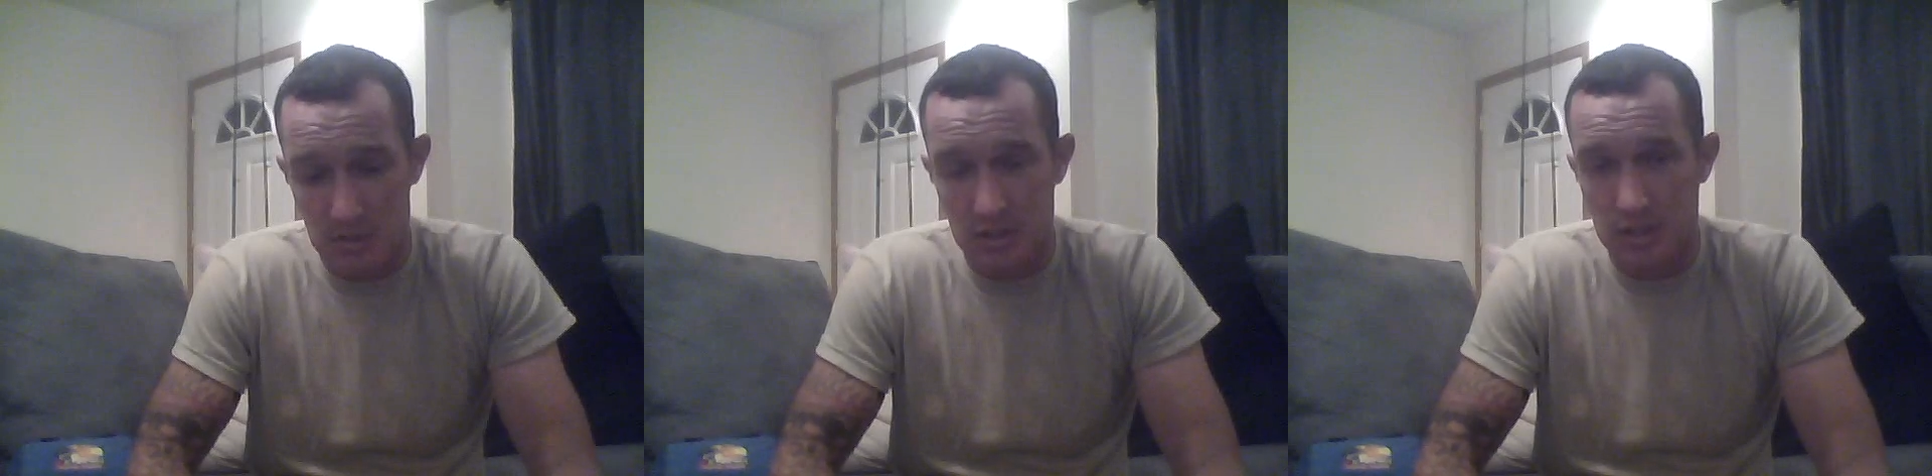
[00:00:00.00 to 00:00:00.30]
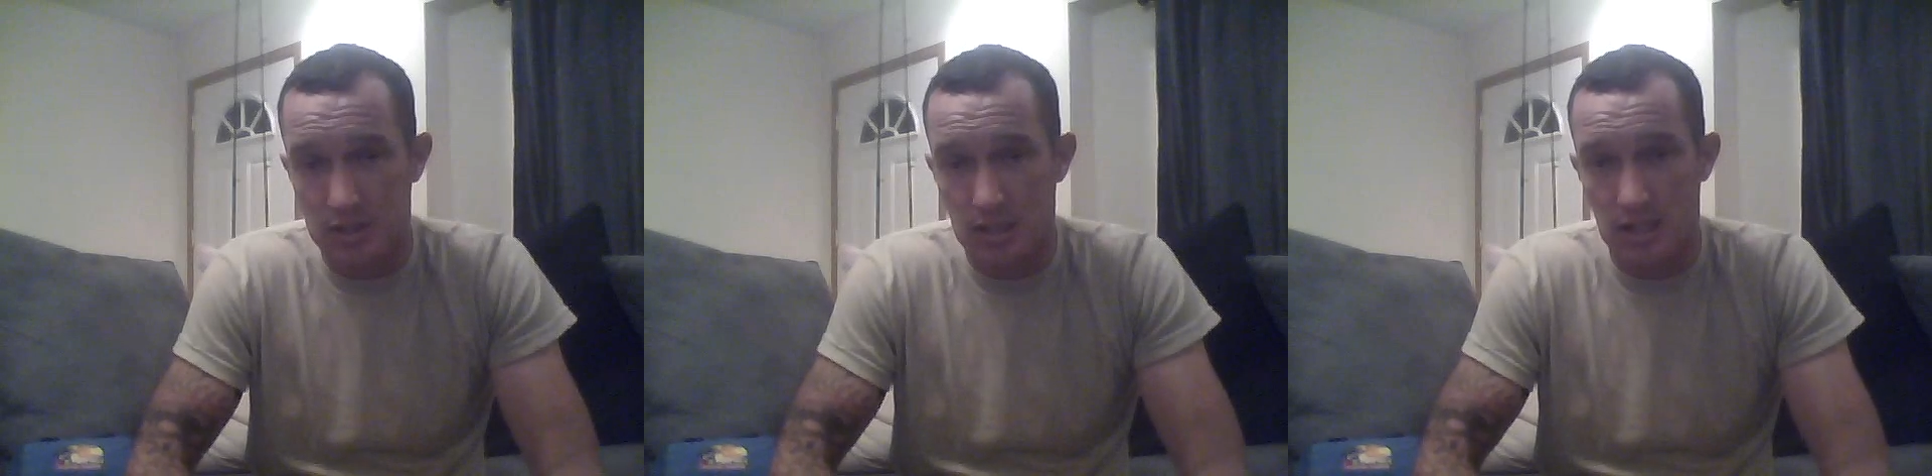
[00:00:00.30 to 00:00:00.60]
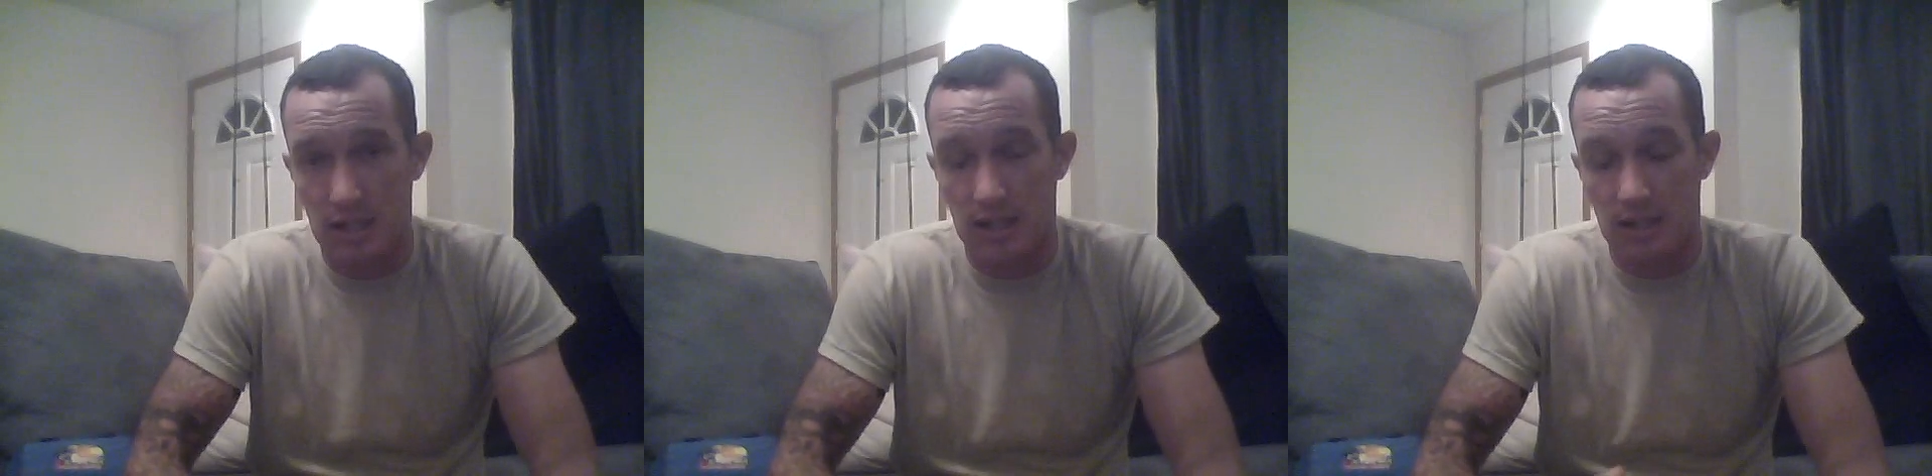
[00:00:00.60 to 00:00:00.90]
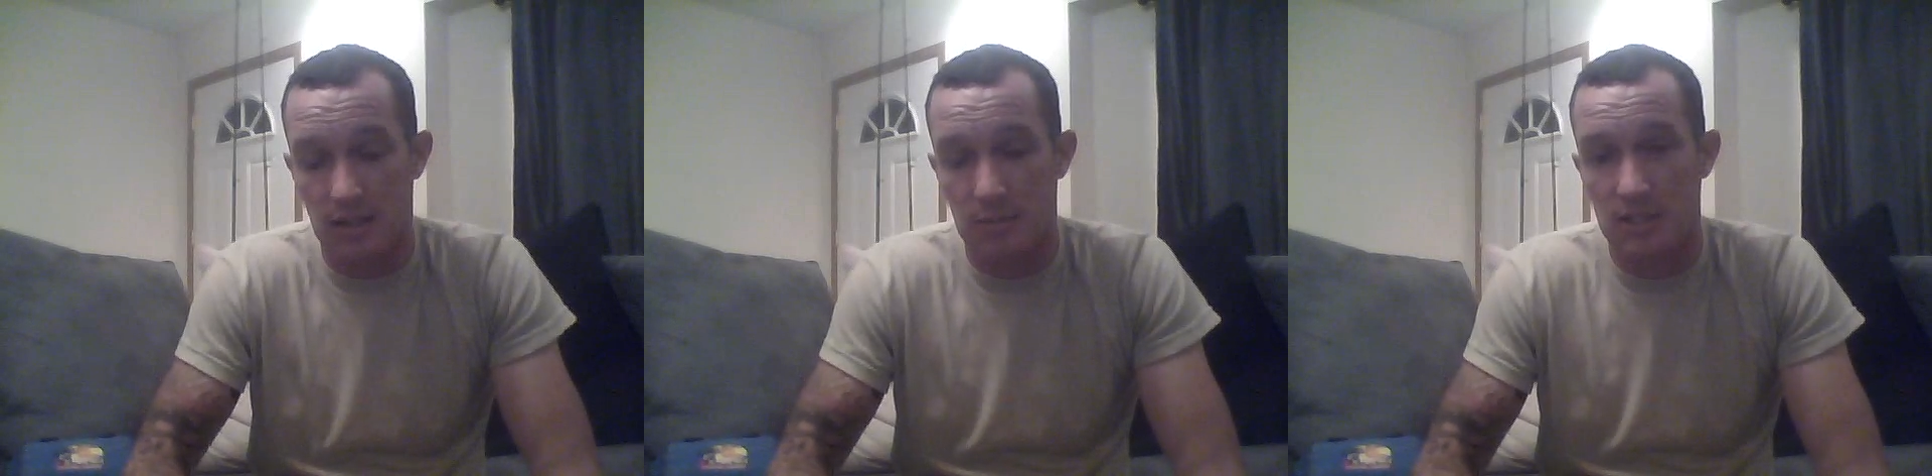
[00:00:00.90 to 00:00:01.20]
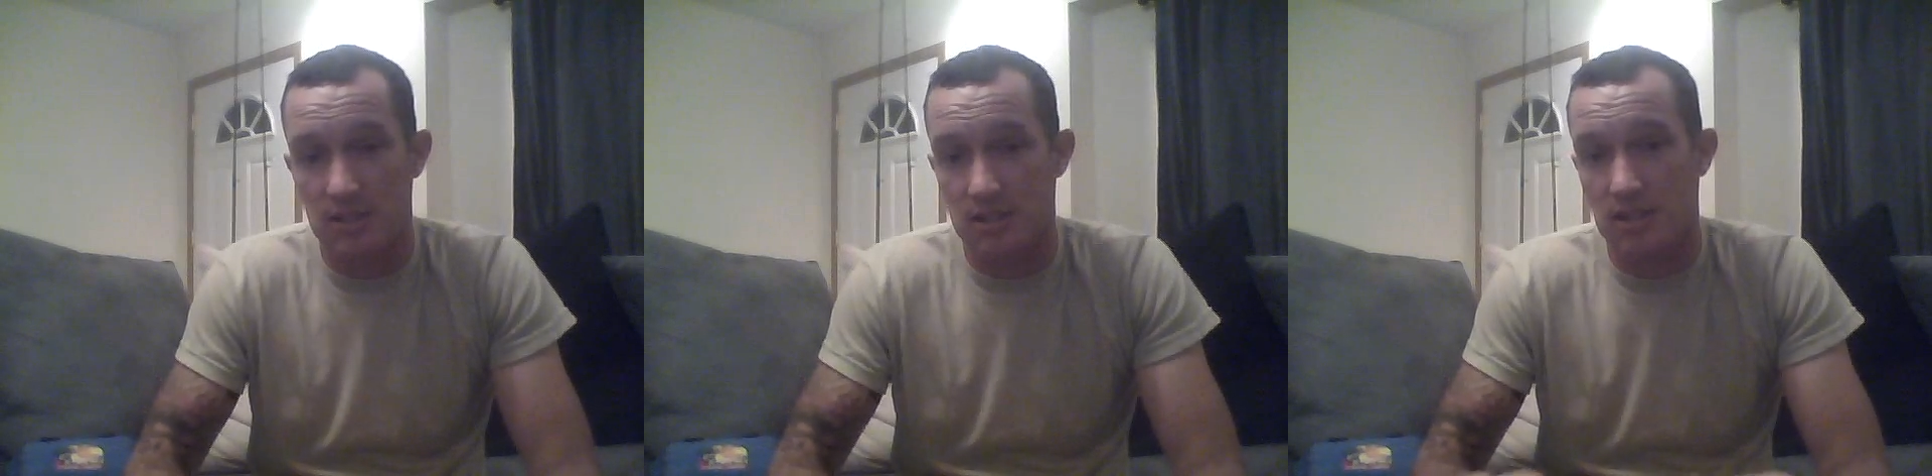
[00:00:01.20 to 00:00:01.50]
really, have
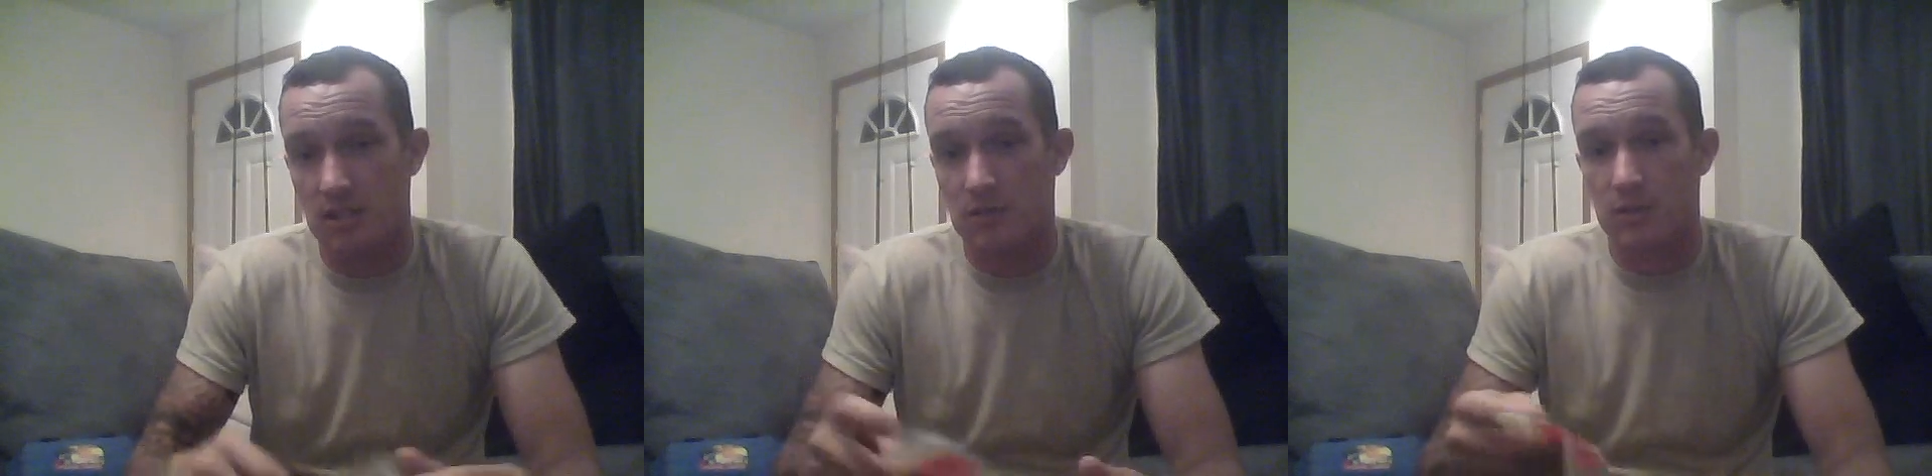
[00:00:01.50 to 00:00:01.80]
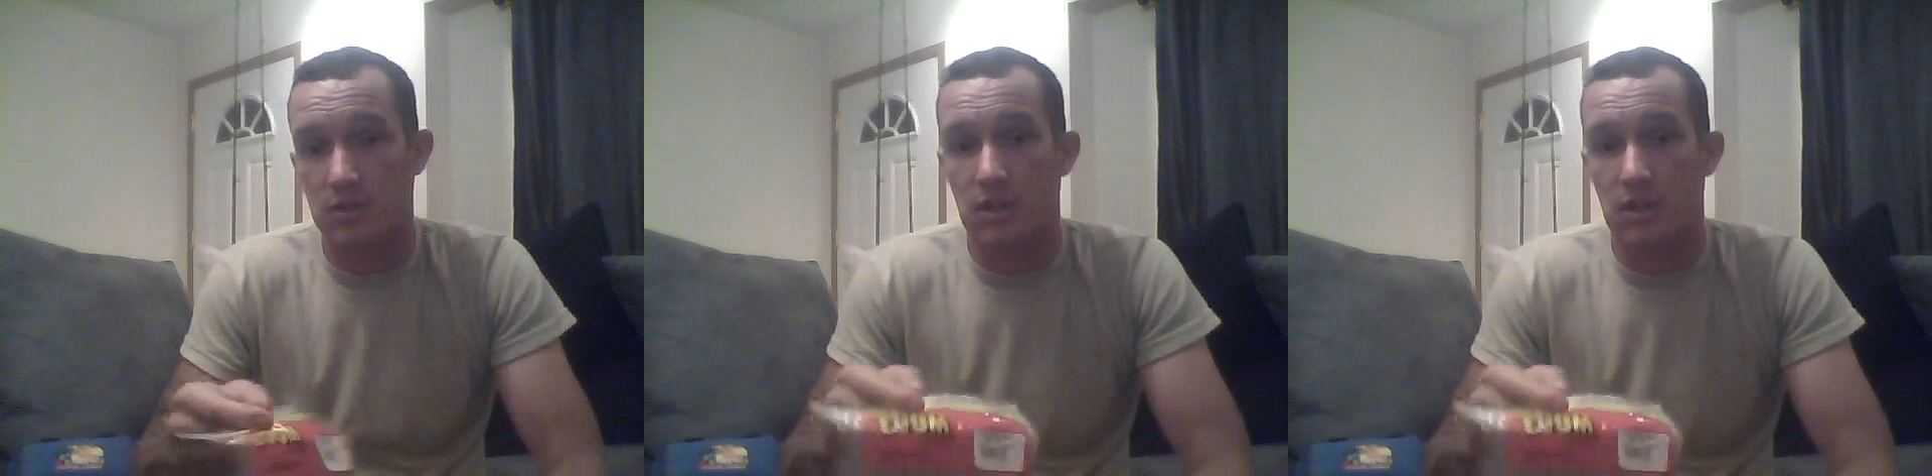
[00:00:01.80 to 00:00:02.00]
been successful.